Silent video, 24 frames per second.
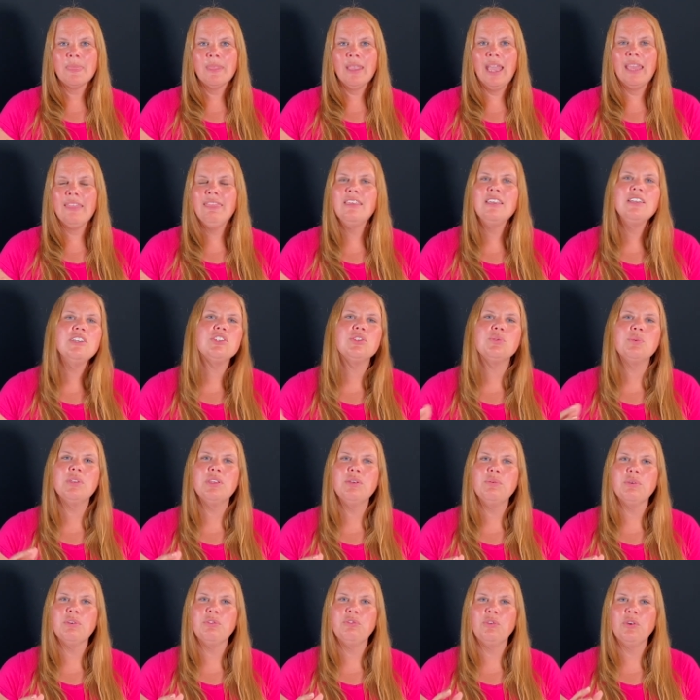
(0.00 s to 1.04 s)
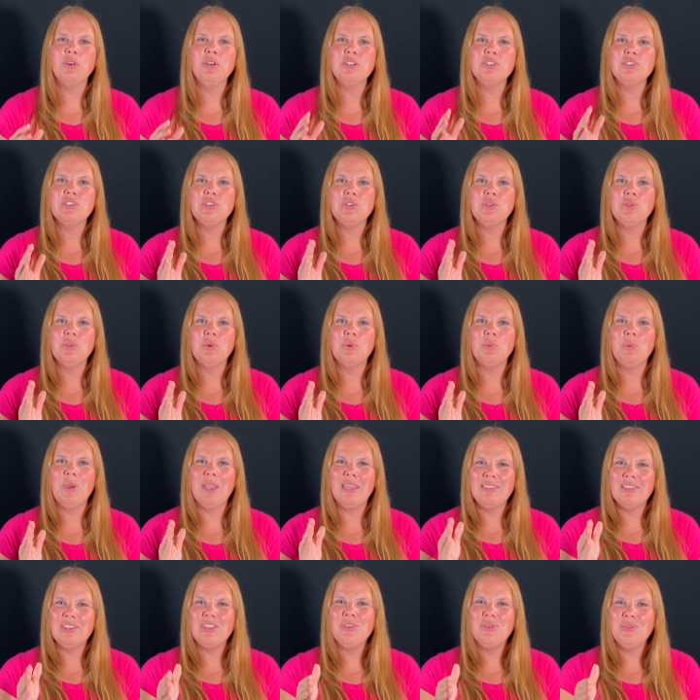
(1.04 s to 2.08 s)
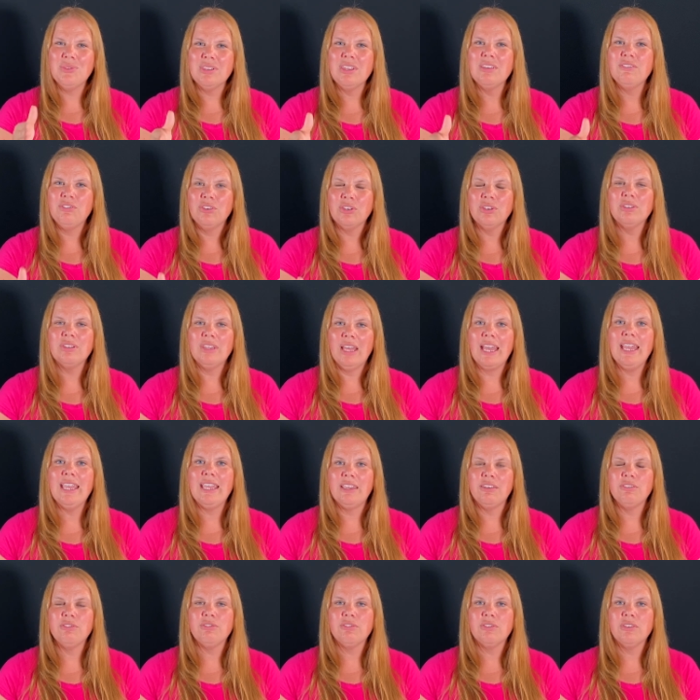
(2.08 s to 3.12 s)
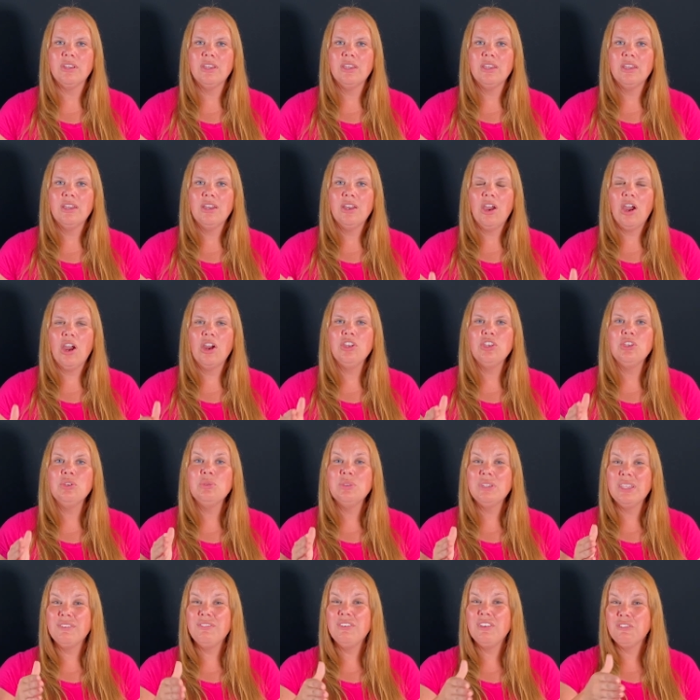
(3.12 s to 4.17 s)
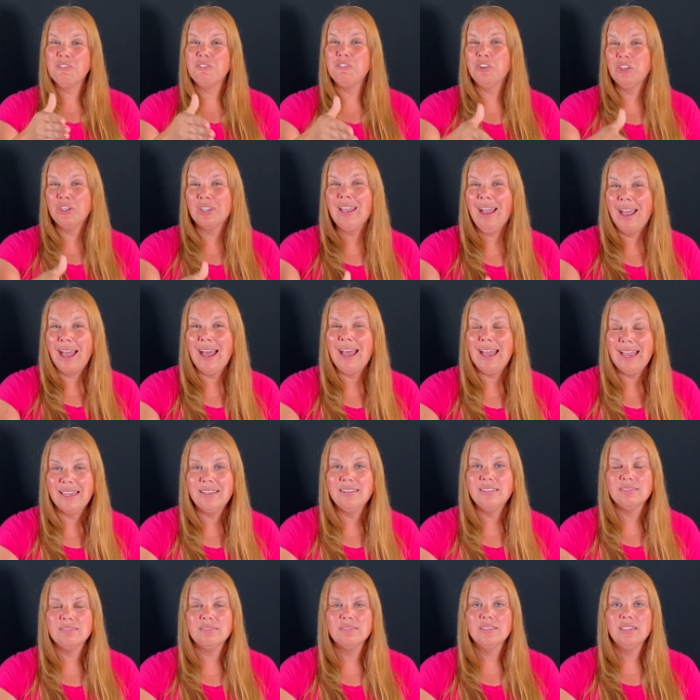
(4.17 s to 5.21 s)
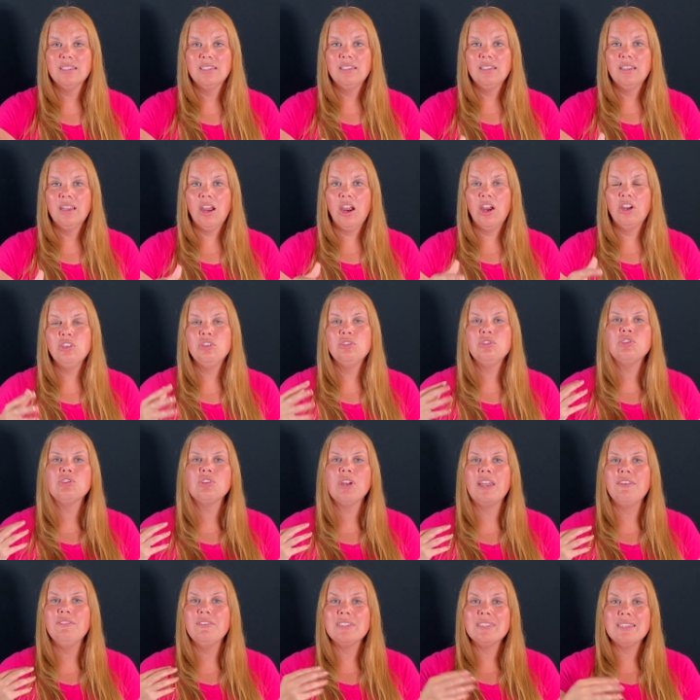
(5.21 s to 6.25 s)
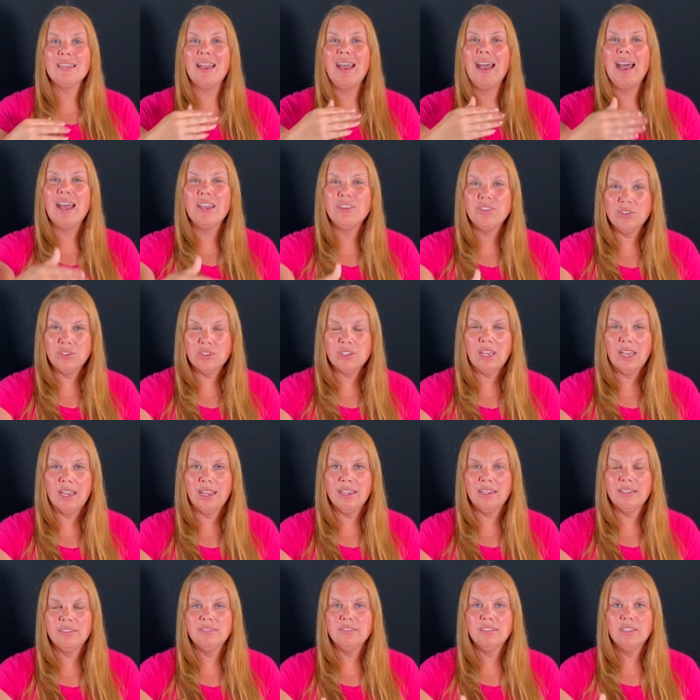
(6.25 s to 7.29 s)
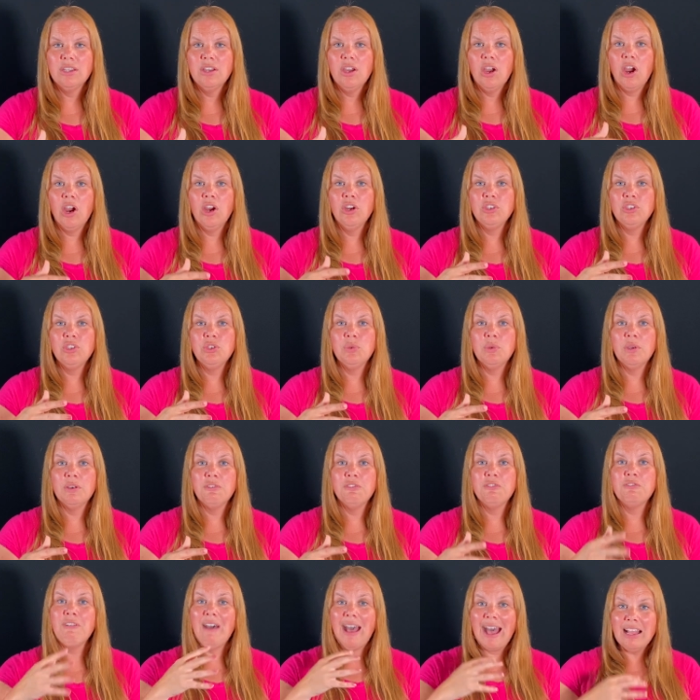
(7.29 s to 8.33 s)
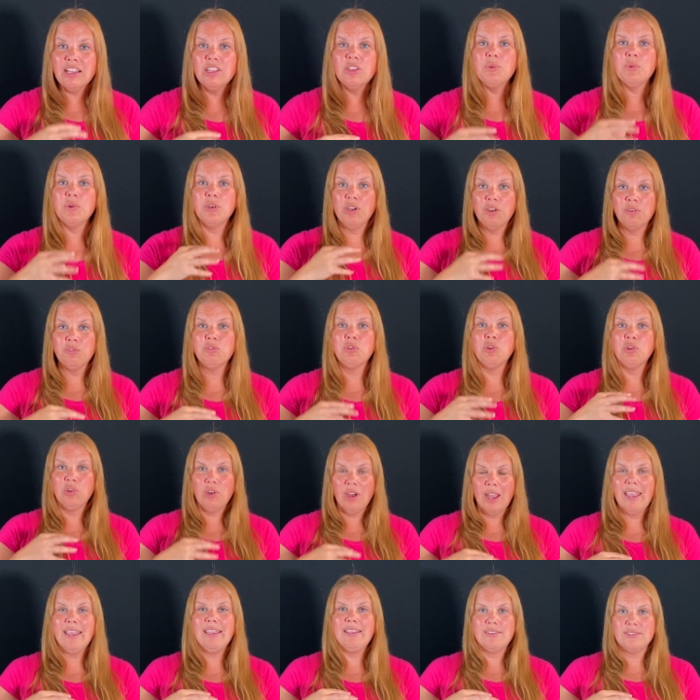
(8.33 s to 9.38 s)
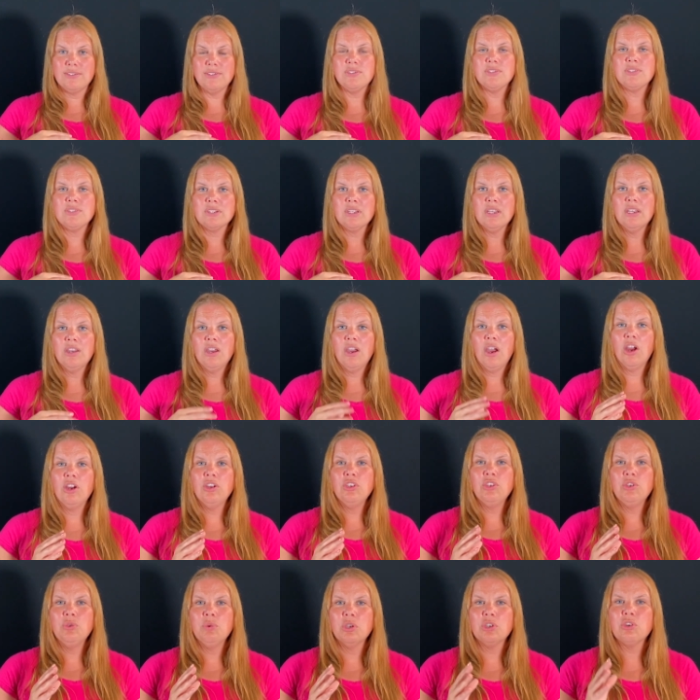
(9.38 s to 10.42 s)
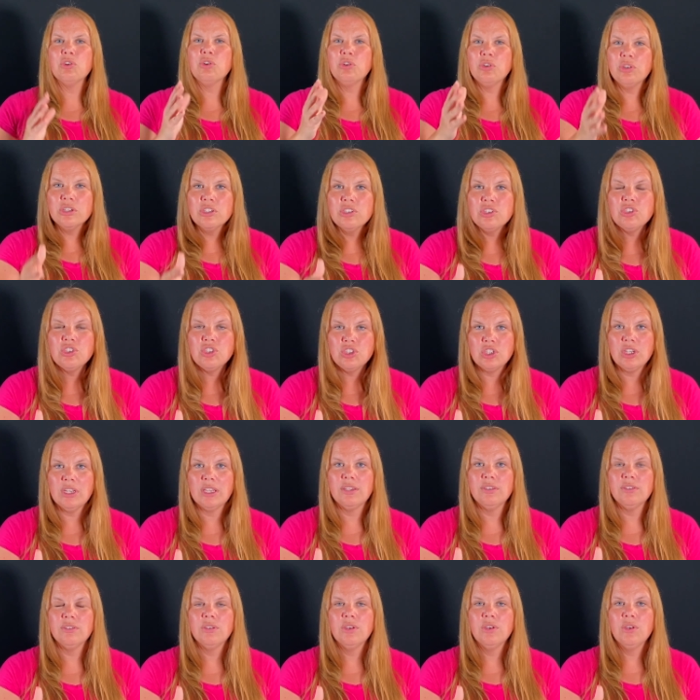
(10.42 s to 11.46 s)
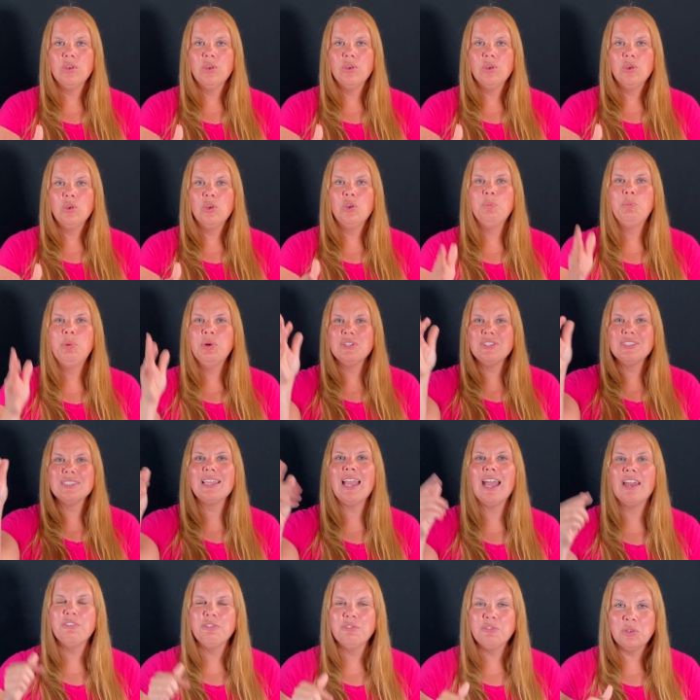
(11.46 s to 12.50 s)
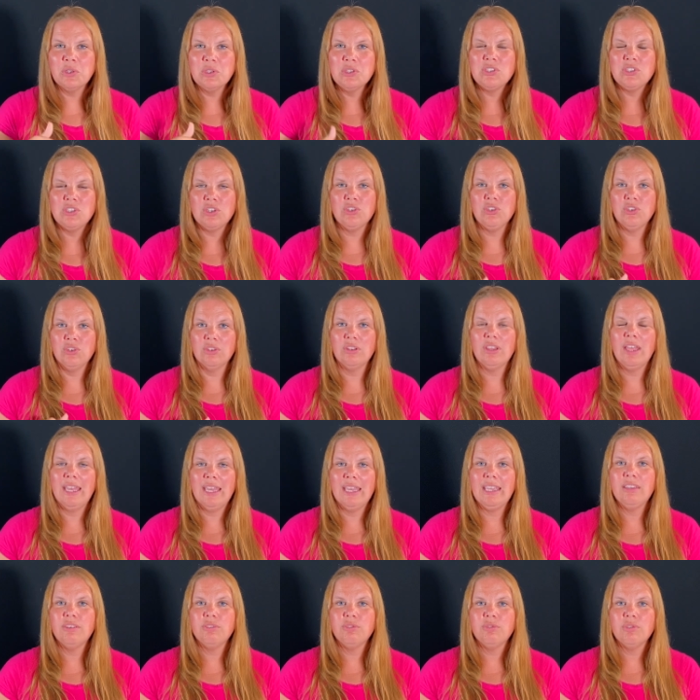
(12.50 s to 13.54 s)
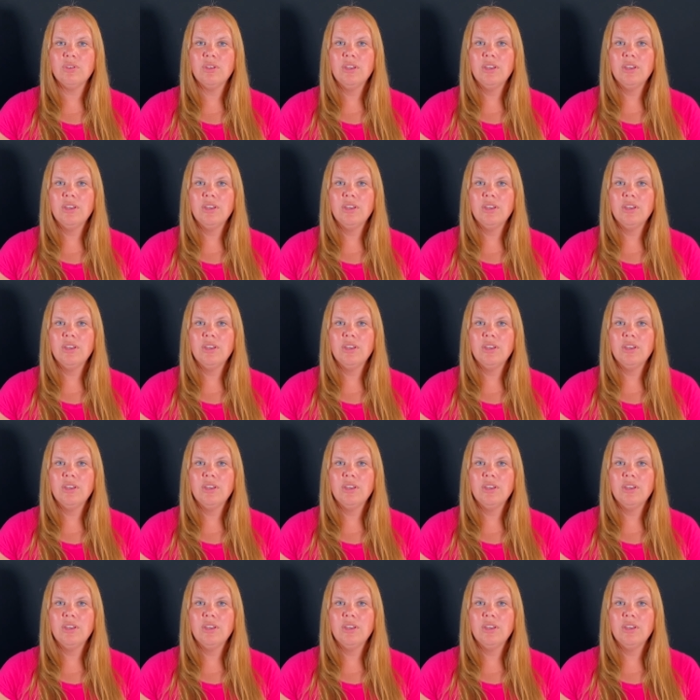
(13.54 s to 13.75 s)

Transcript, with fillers: I think it's really referring to the way that you live your life. Are you living for God? Are you striving to honor God? Are you a follower of Christ? Are you a Christian who puts God first in your life?